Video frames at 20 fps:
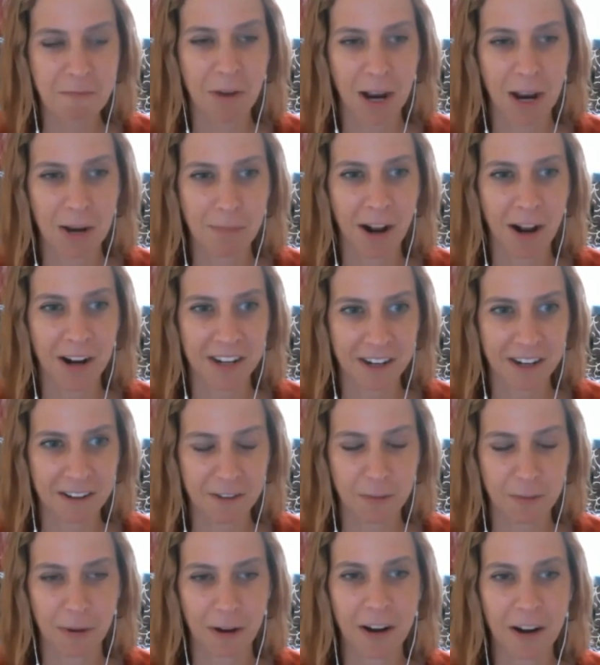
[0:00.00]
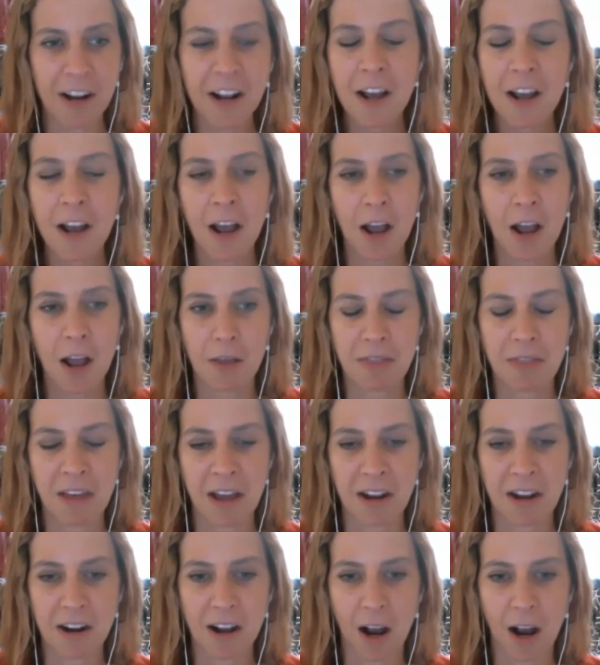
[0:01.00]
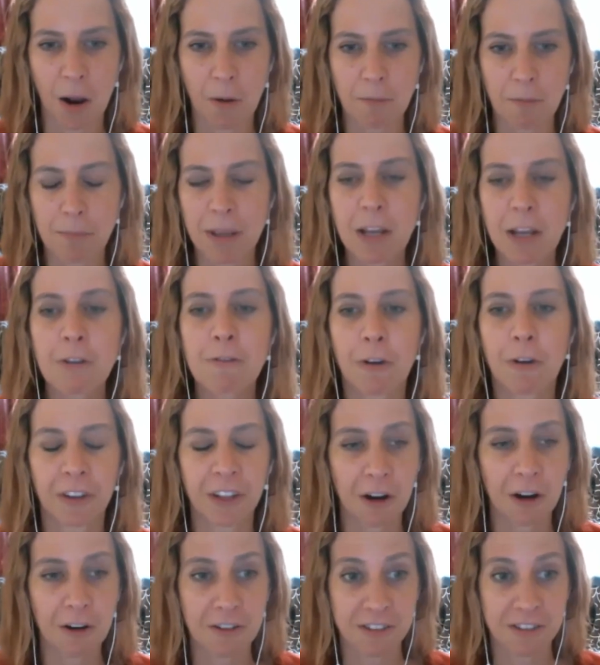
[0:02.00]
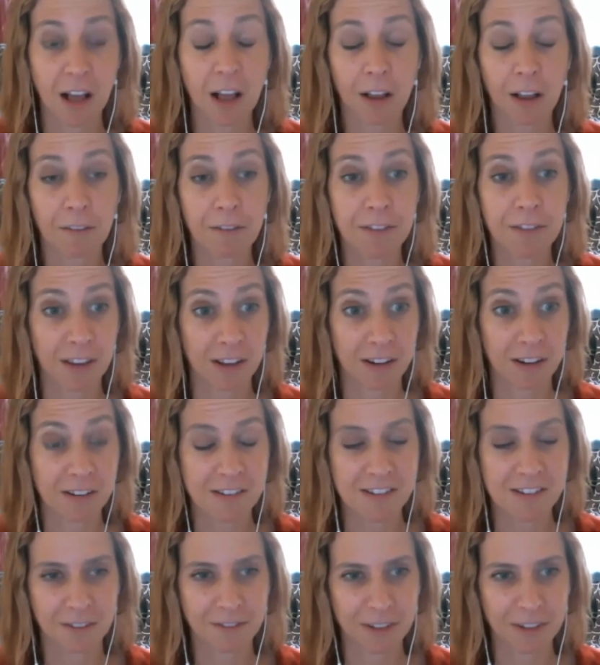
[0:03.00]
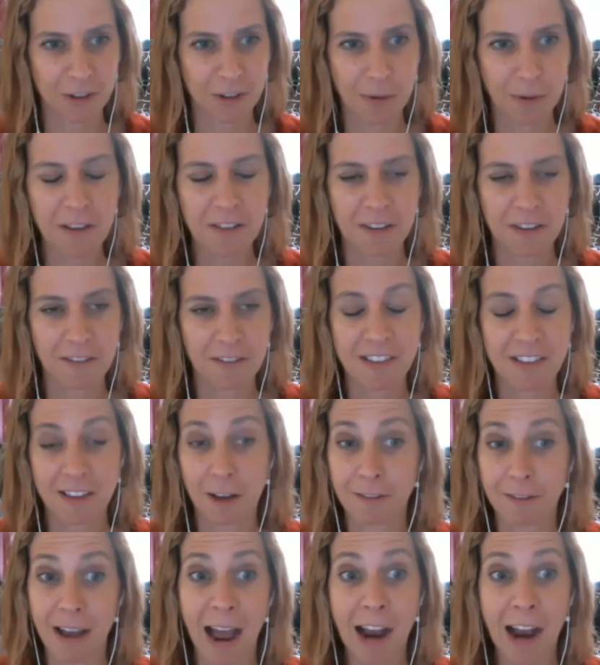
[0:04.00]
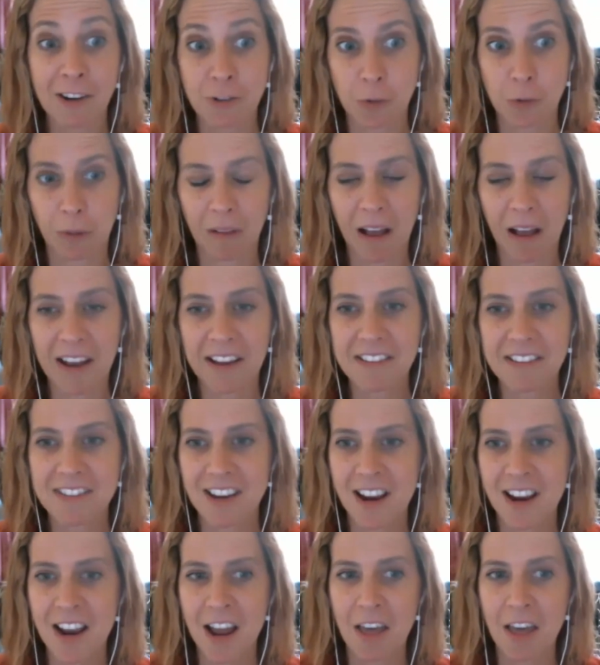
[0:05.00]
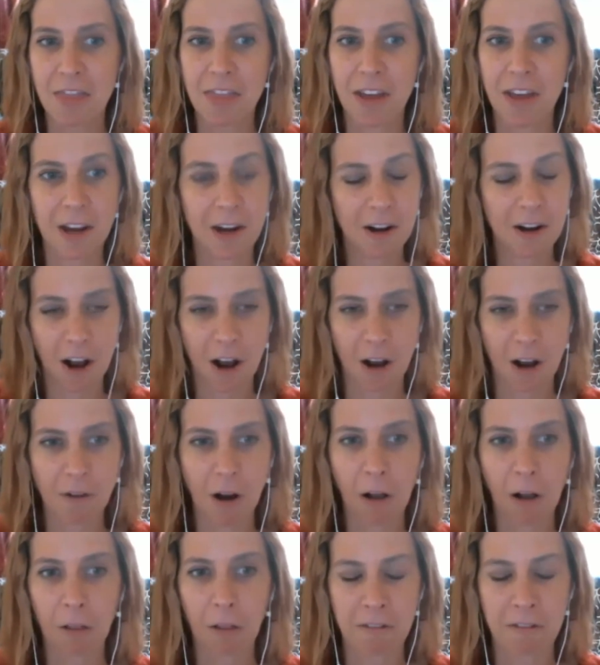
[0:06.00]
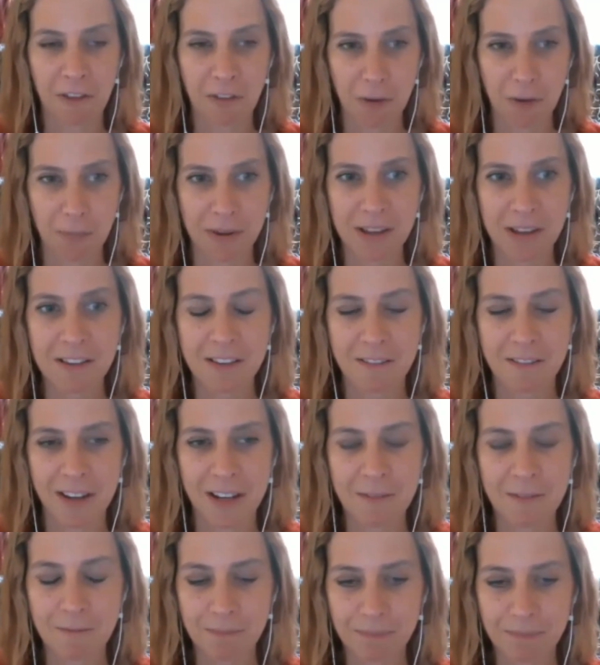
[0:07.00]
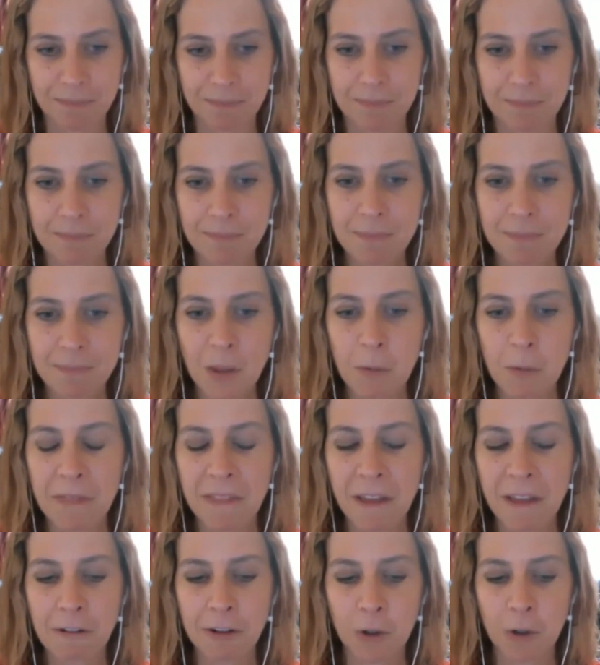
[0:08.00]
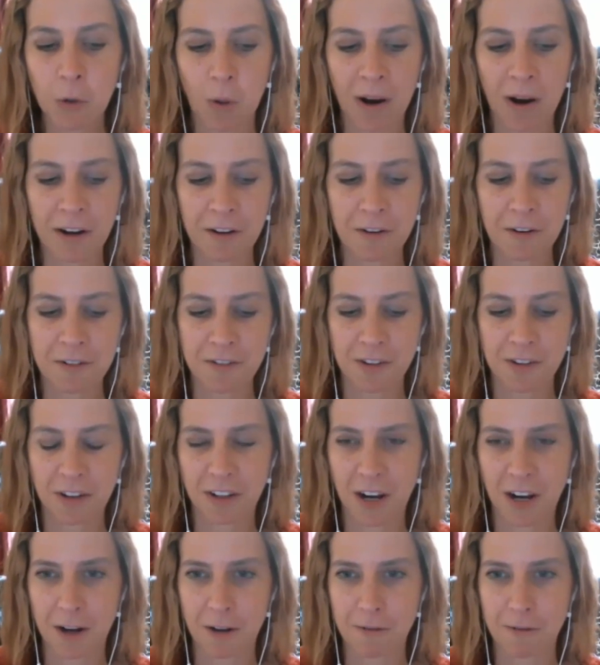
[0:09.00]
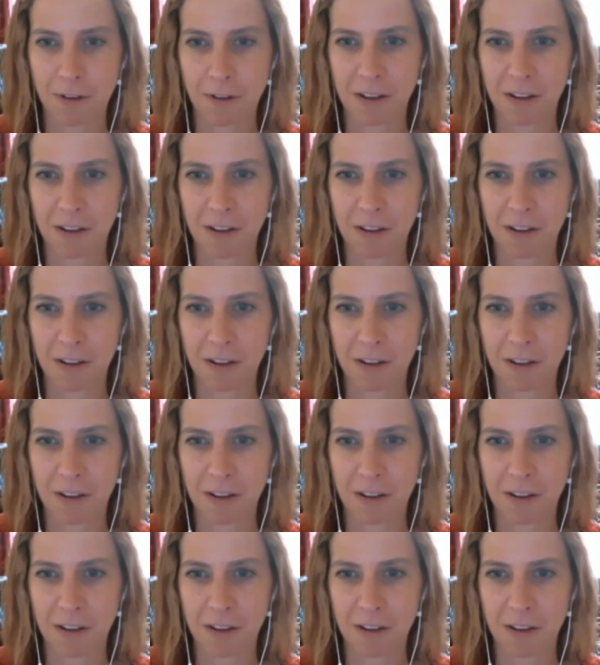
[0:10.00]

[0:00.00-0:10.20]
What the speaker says: mind, body, and spirit, that being fully ourselves and self-expressive and self-actualized, that all of that's a piece of it. But that requires kind of